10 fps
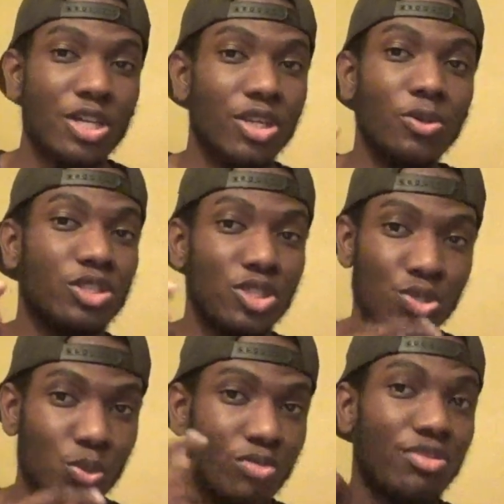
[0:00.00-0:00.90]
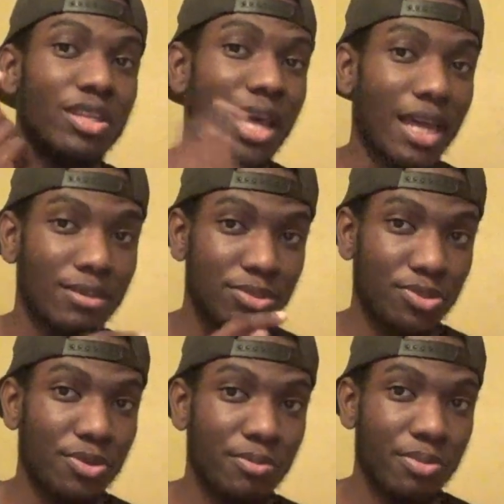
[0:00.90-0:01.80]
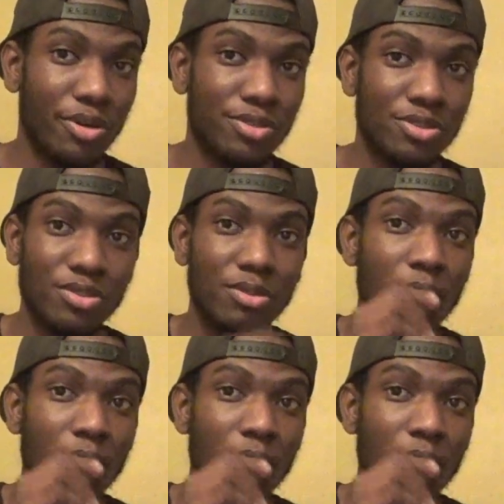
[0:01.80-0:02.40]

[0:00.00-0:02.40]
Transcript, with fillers: don't just do it for that certain person